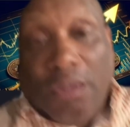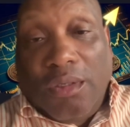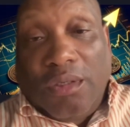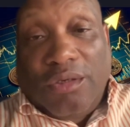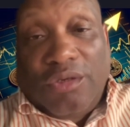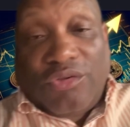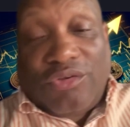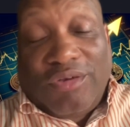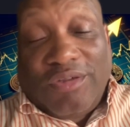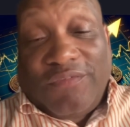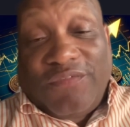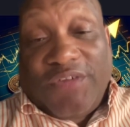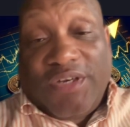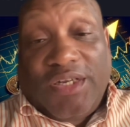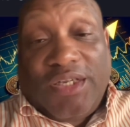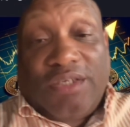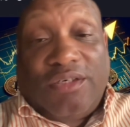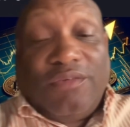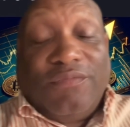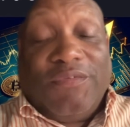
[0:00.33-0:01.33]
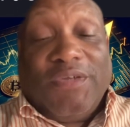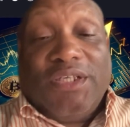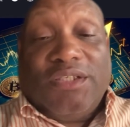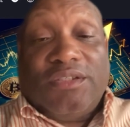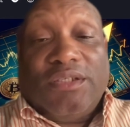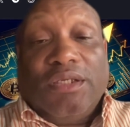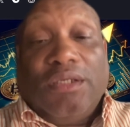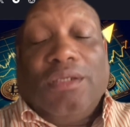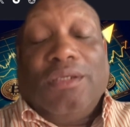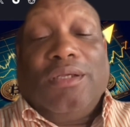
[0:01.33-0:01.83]
This is not financial
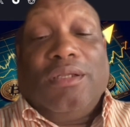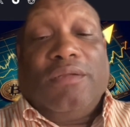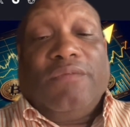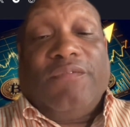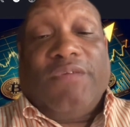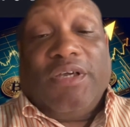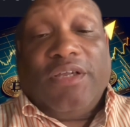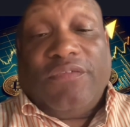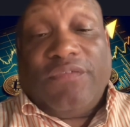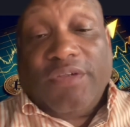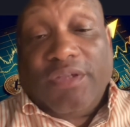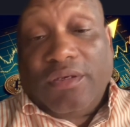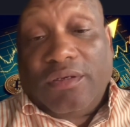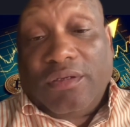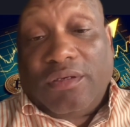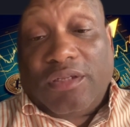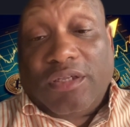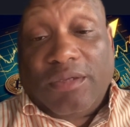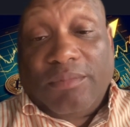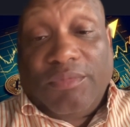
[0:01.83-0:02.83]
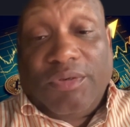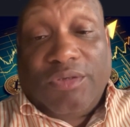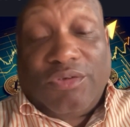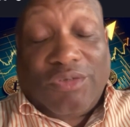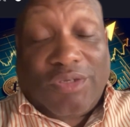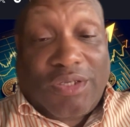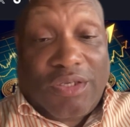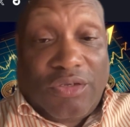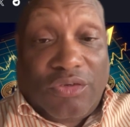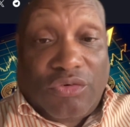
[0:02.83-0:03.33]
advice, not legal advice, for entertainment,
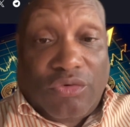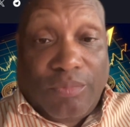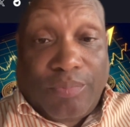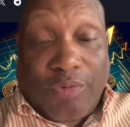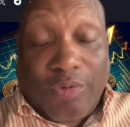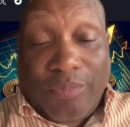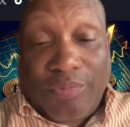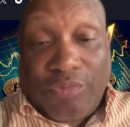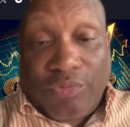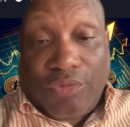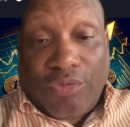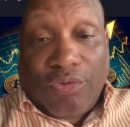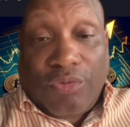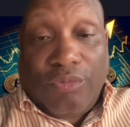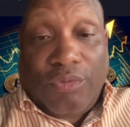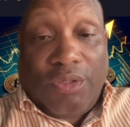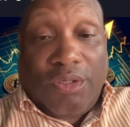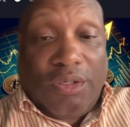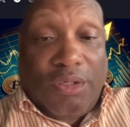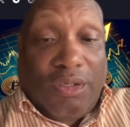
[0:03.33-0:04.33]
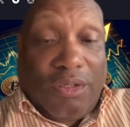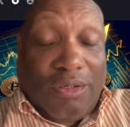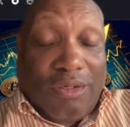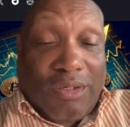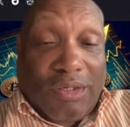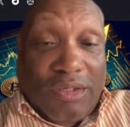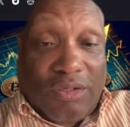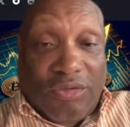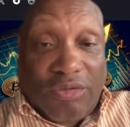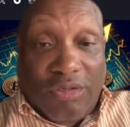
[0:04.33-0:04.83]
educational purposes only, and
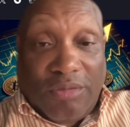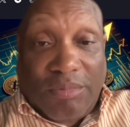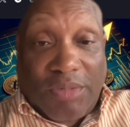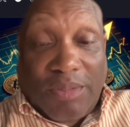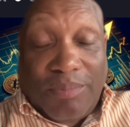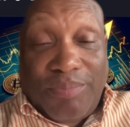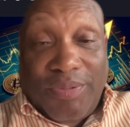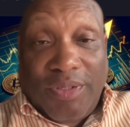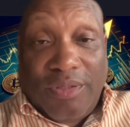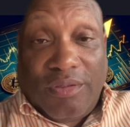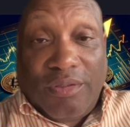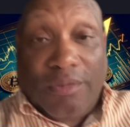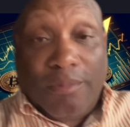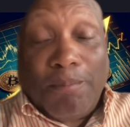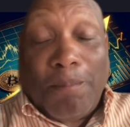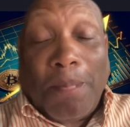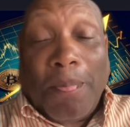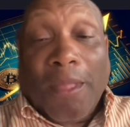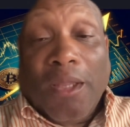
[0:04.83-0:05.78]
anything I say is my opinion.